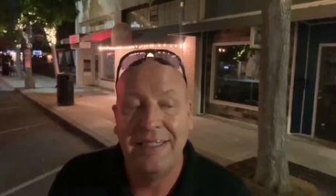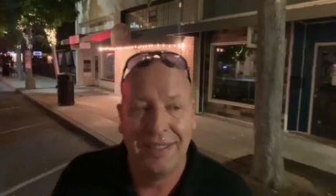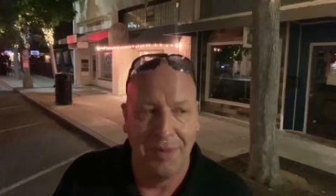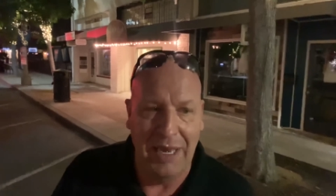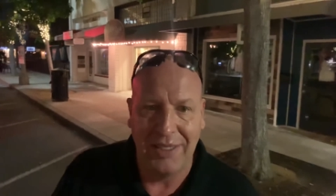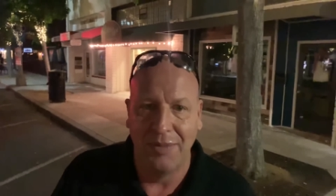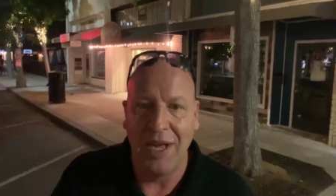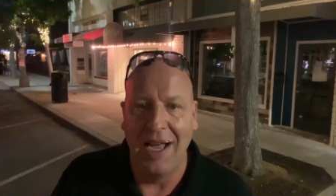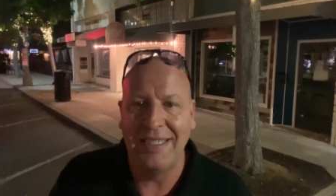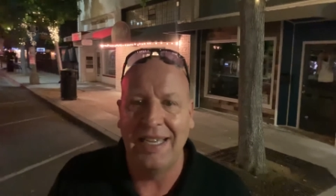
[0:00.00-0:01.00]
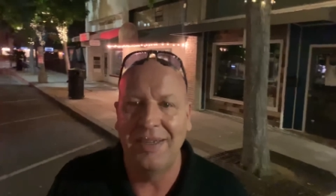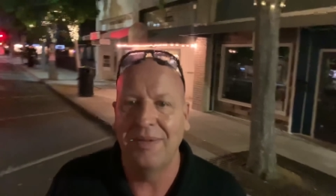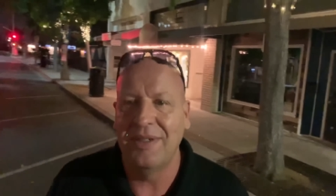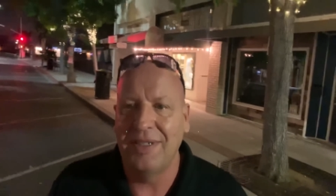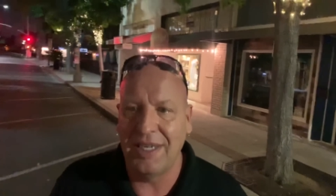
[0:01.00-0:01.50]
to make some content
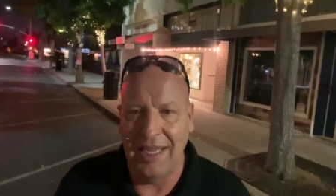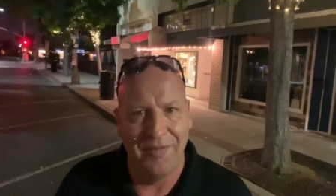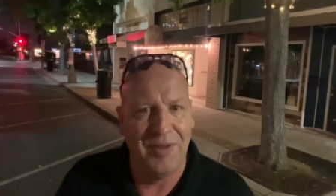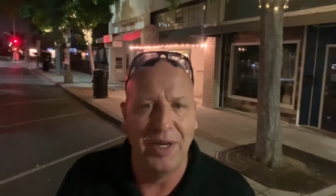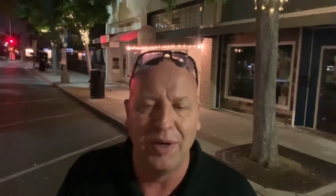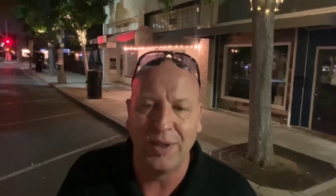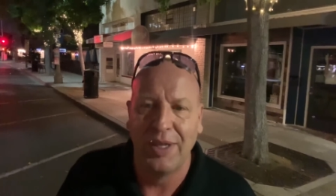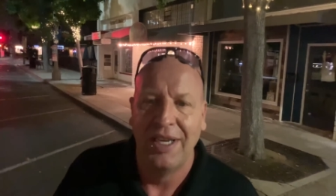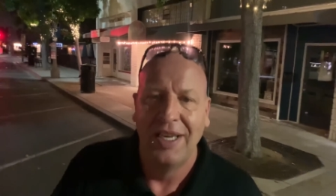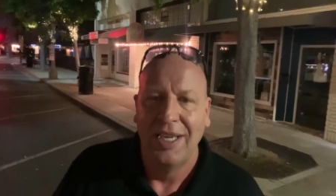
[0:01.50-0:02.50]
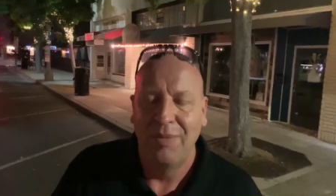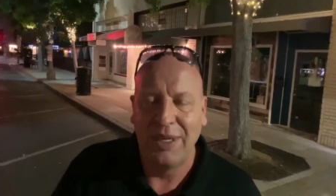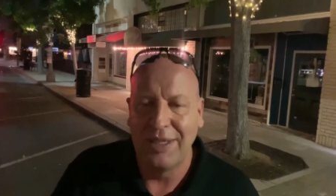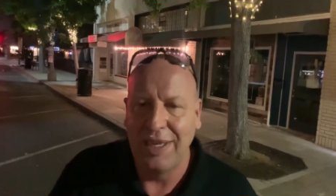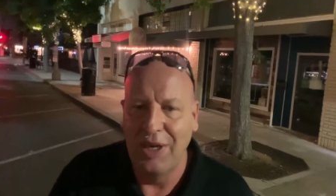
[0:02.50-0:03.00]
to get viewers
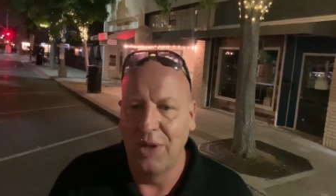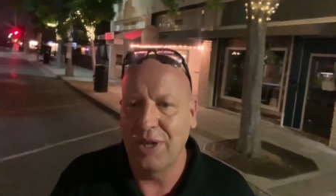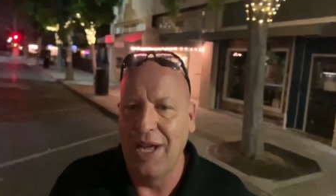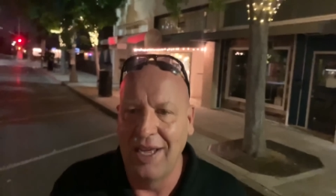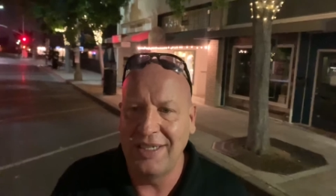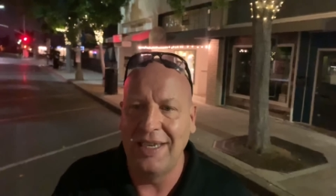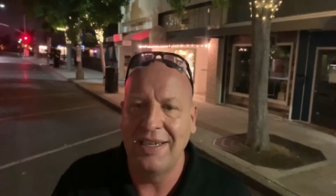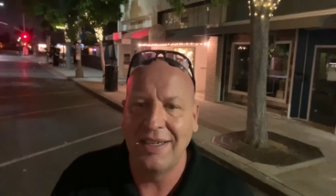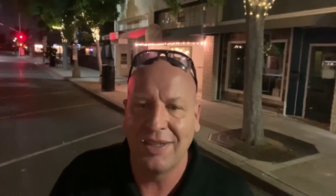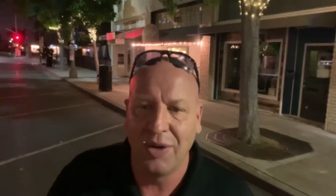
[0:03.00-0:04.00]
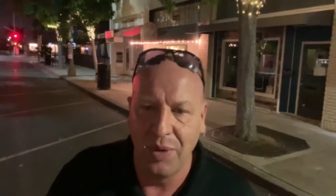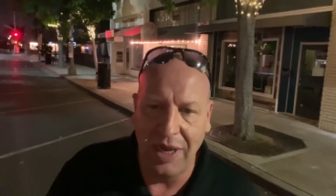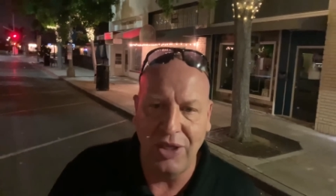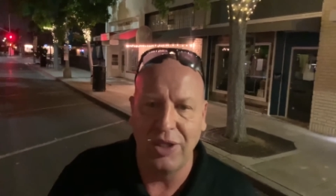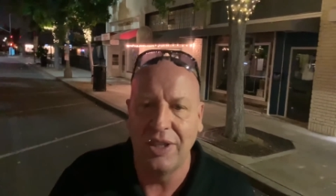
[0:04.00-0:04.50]
because they know the content
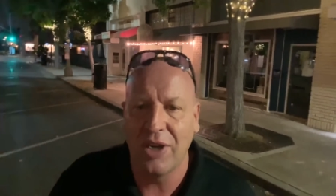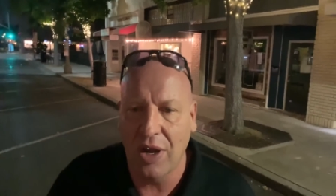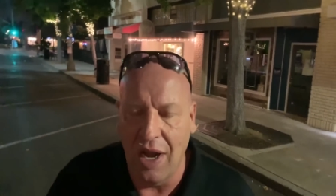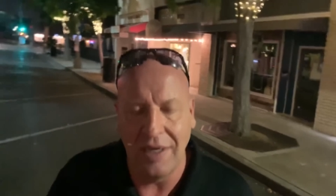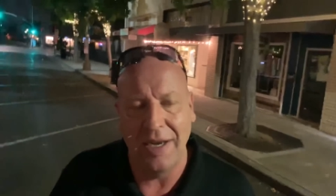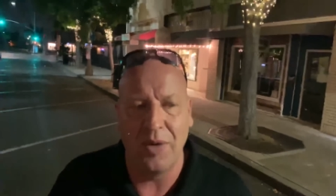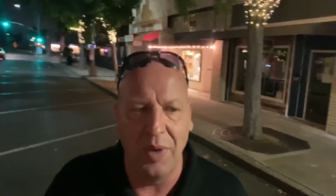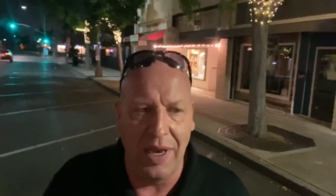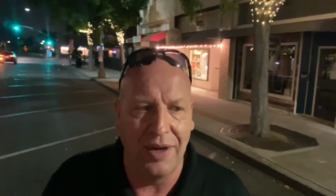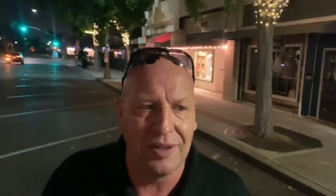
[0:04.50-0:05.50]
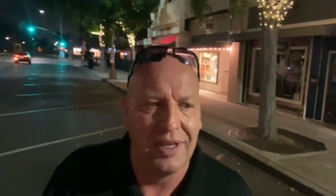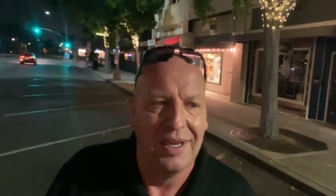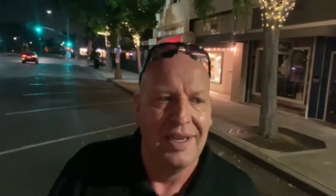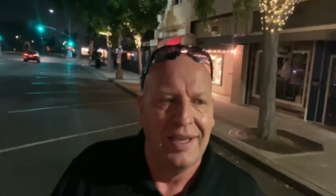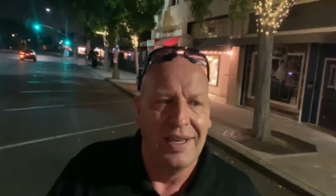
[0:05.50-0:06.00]
creation, the content creators,
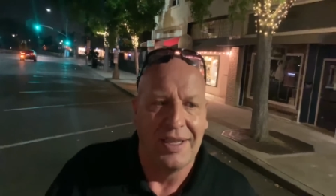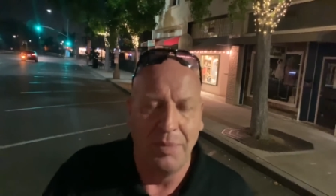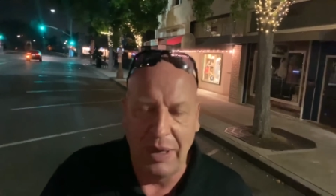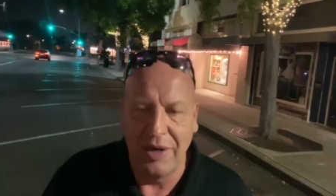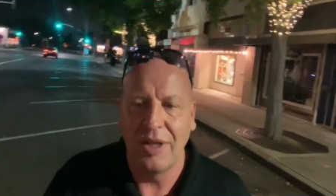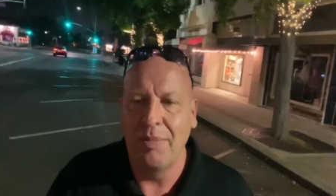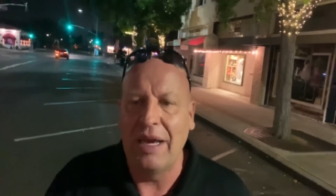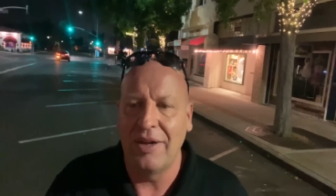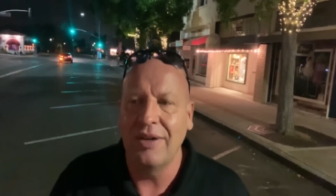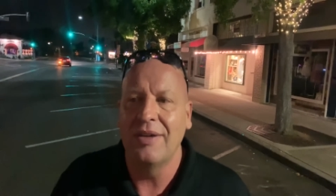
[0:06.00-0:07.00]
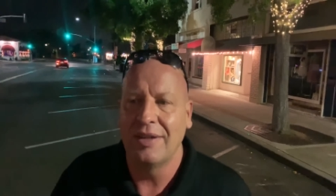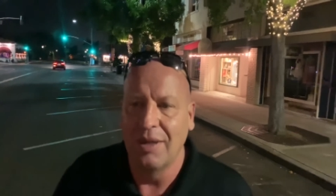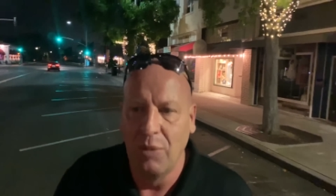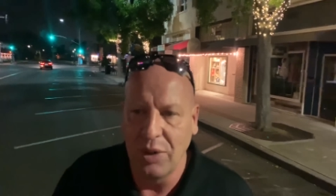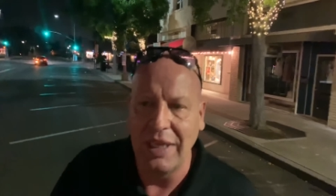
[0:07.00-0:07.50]
the bigger the better, the
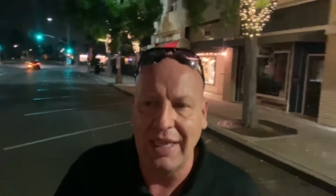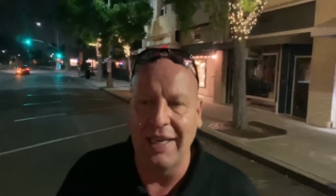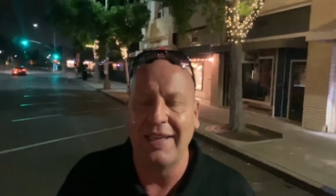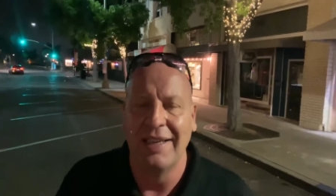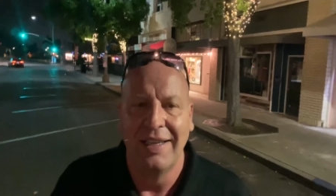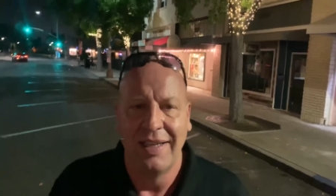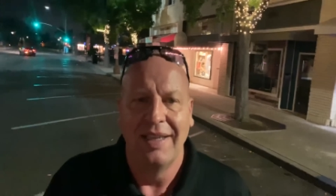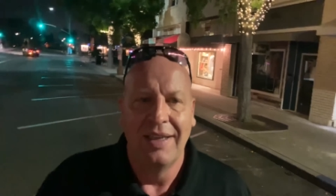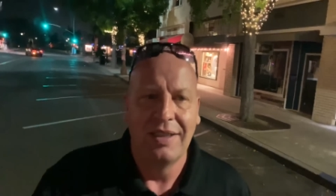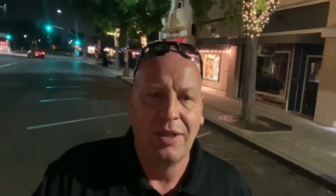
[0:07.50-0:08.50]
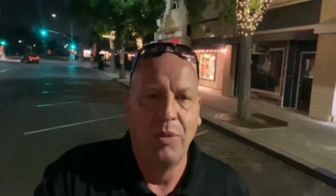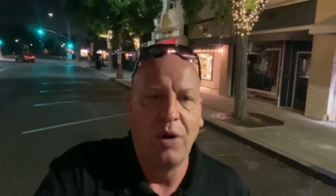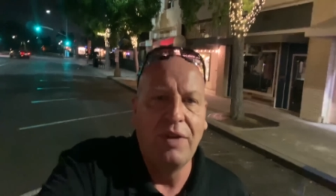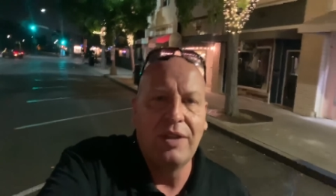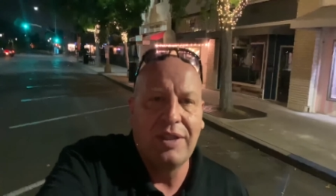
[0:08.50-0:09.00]
more they get the more
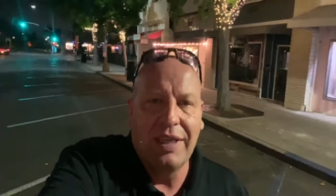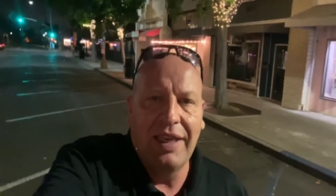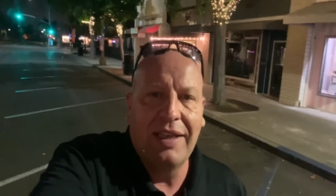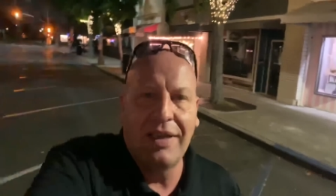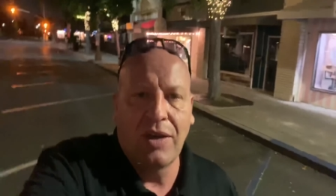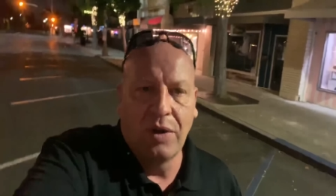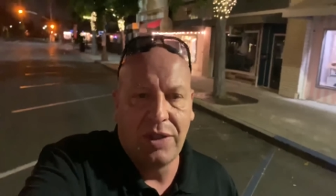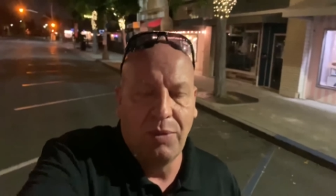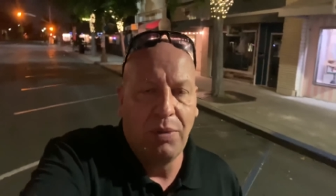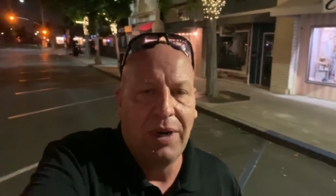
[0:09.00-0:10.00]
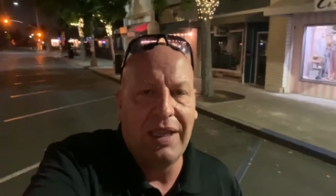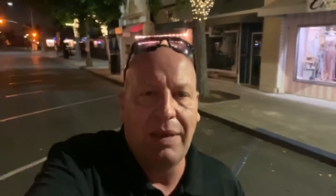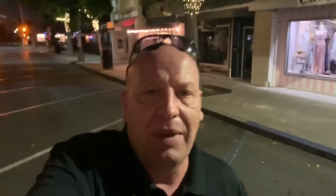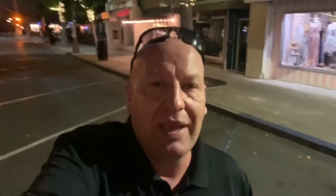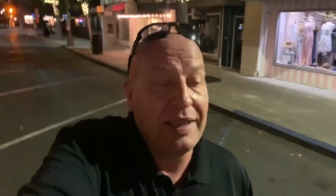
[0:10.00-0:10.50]
views they get, of course, the more money they
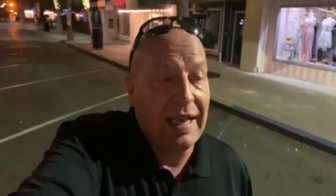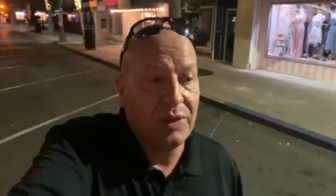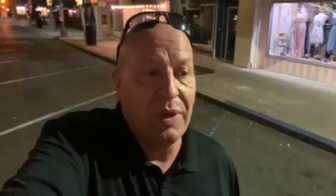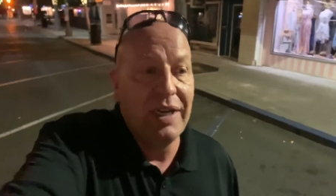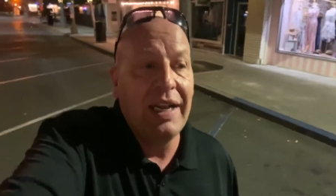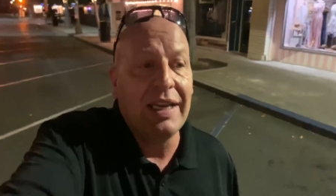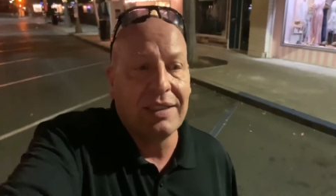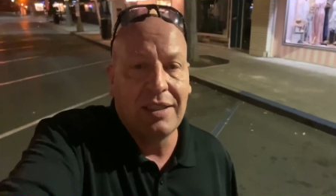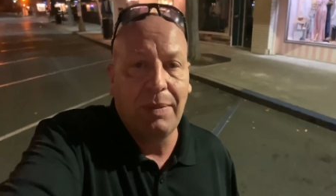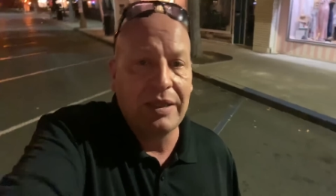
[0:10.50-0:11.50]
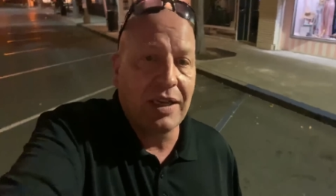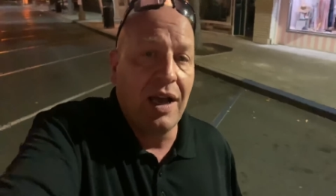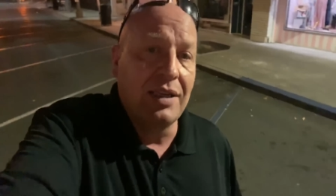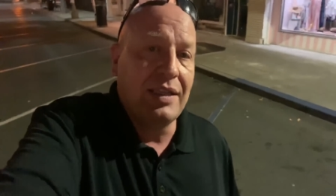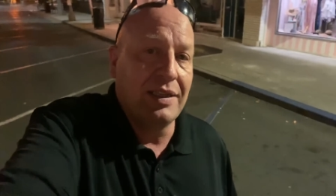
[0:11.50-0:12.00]
make, and that's what it is. It's about the
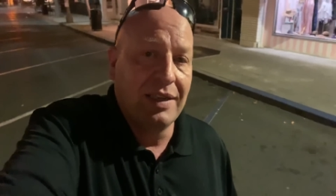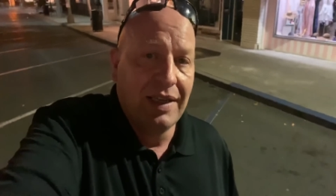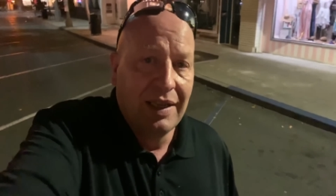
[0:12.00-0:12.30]
content.